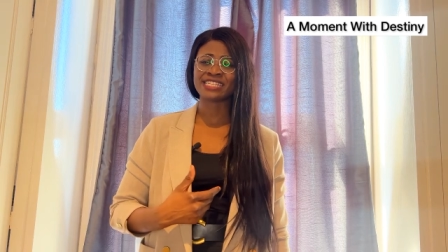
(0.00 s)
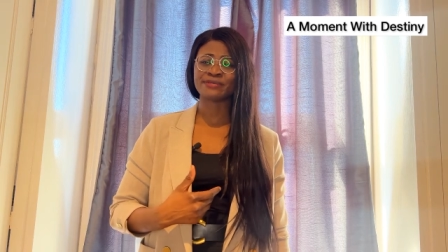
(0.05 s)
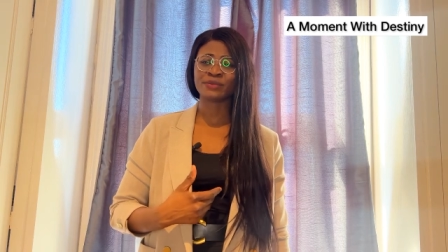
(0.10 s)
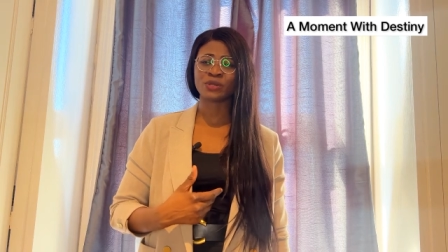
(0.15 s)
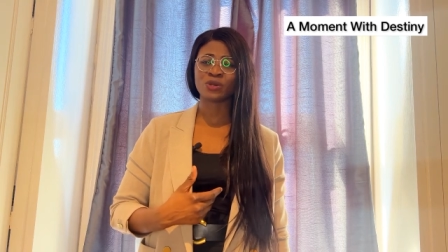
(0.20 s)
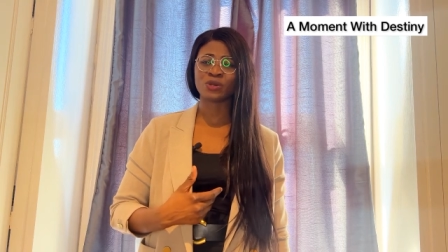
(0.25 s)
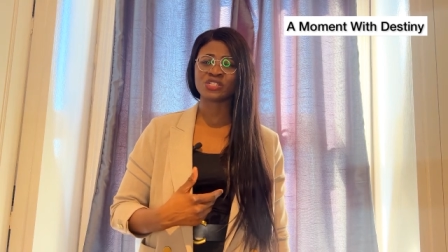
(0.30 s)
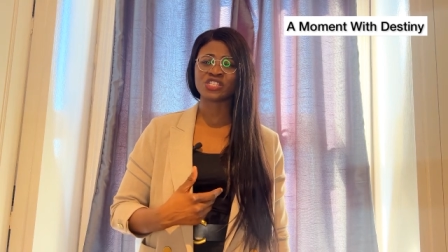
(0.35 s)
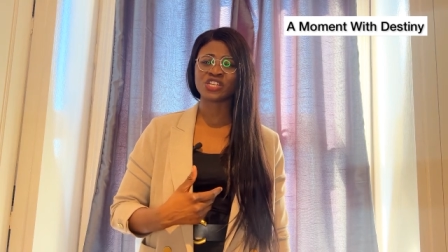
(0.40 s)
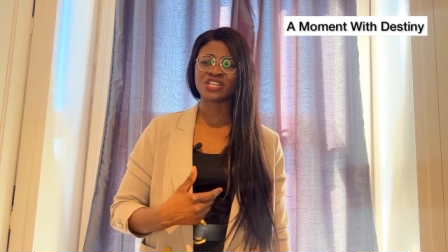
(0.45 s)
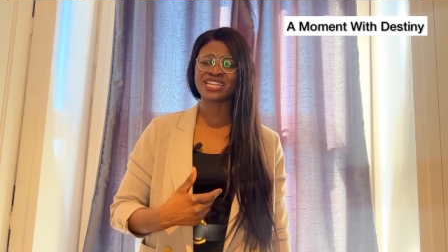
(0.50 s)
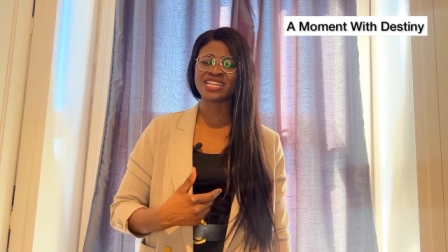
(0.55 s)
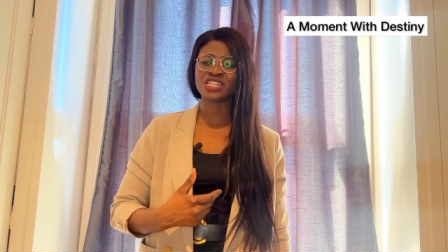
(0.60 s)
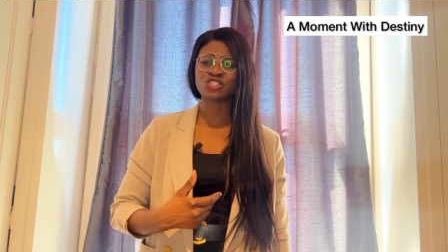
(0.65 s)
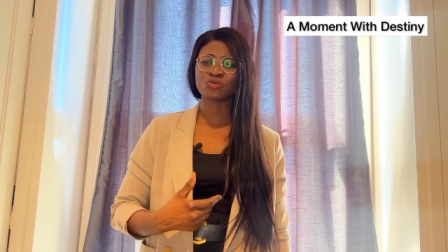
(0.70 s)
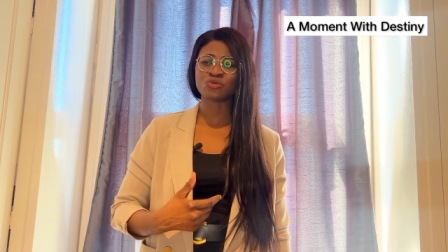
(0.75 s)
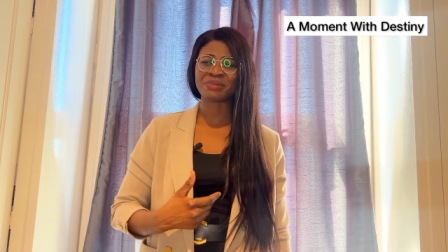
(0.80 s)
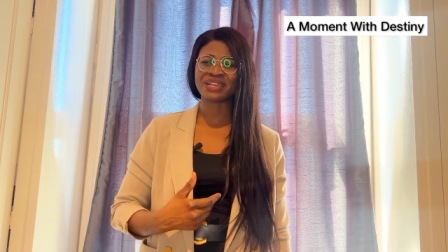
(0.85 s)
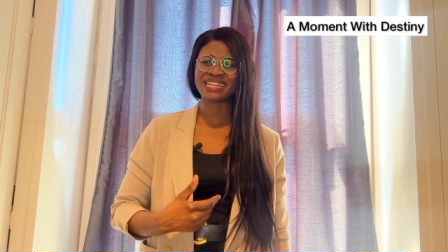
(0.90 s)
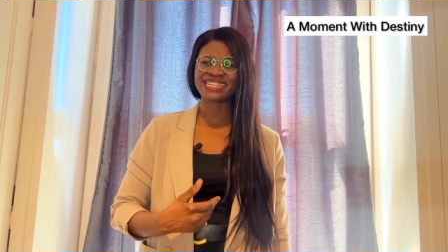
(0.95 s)
is because you
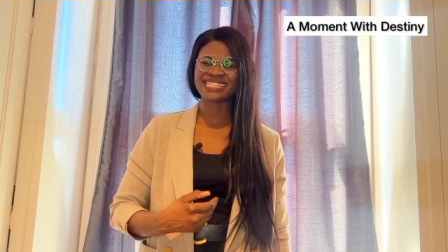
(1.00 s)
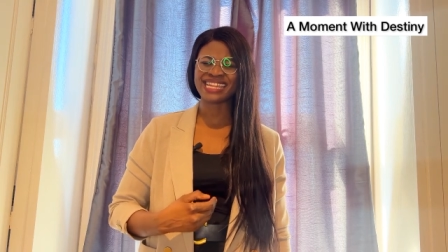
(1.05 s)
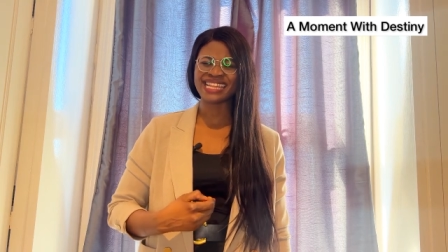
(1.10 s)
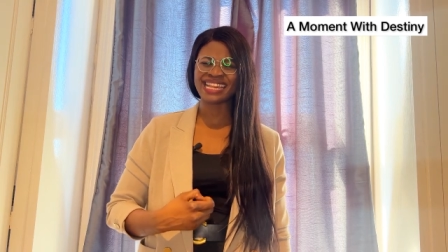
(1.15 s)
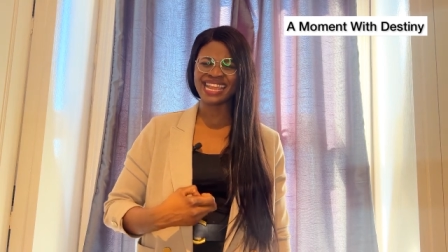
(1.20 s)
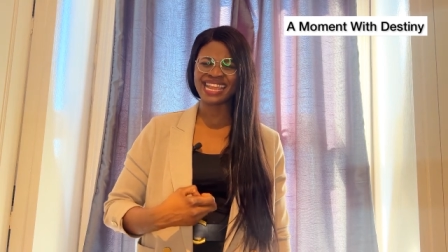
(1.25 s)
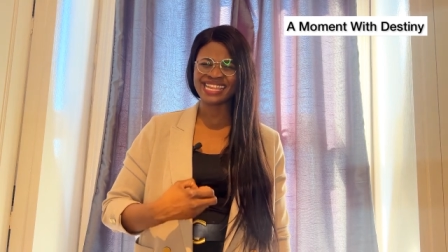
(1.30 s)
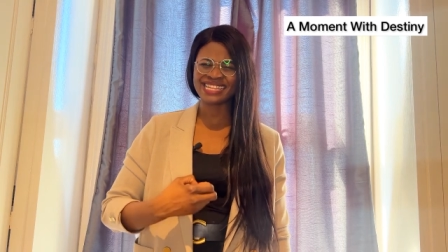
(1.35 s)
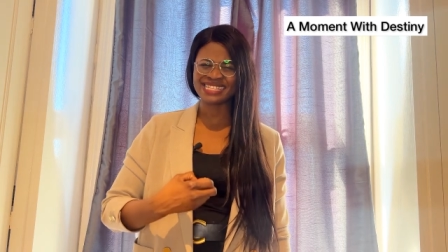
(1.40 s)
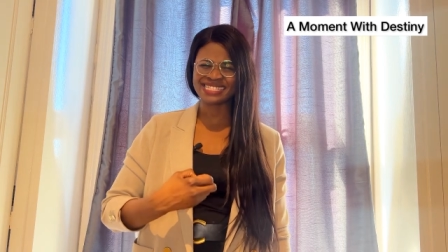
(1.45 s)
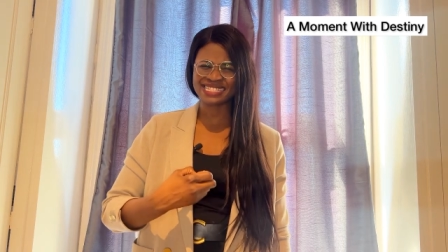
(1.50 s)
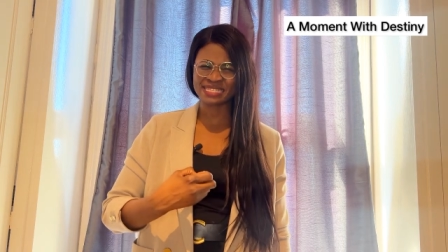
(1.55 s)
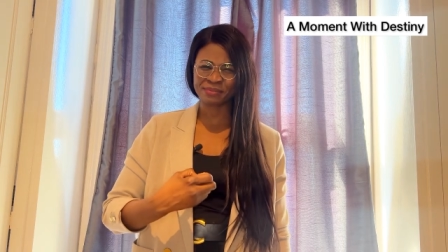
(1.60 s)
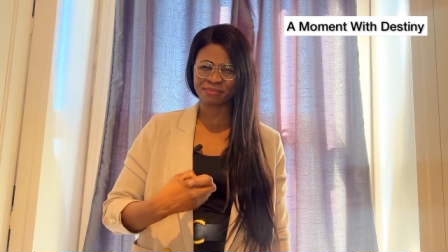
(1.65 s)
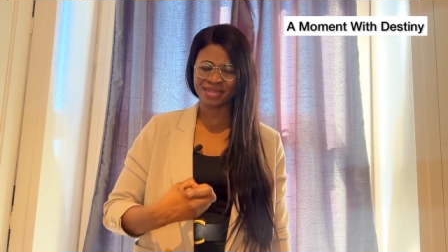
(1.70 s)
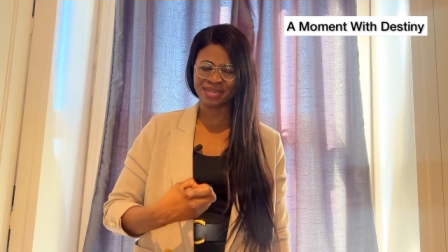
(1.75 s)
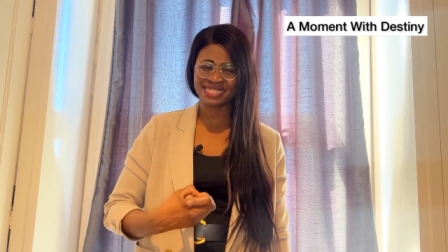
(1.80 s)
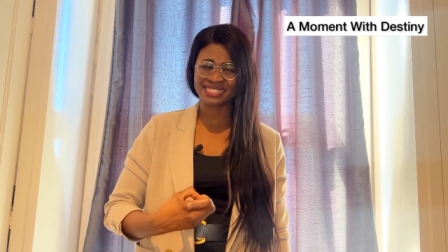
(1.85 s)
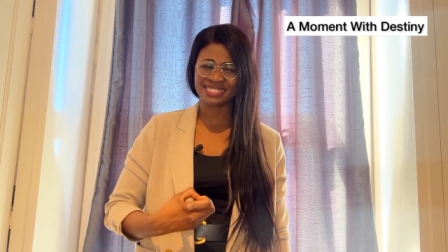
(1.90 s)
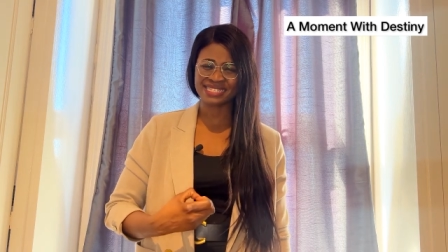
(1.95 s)
need to maintain
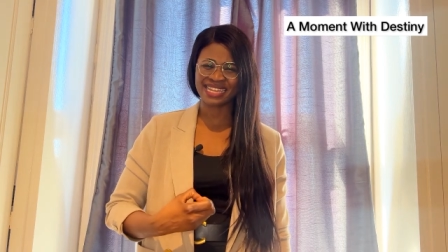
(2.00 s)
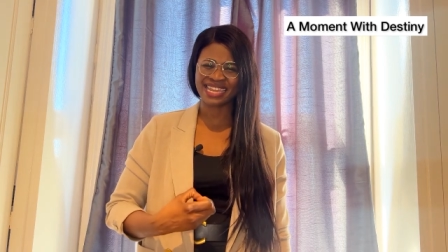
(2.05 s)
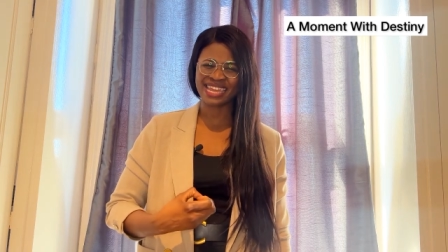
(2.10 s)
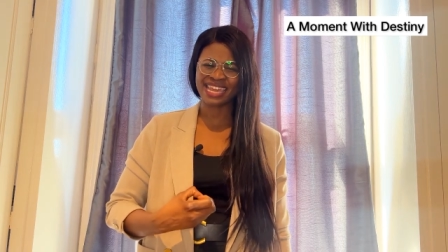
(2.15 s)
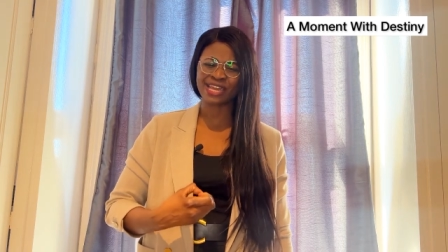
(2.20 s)
intimacy,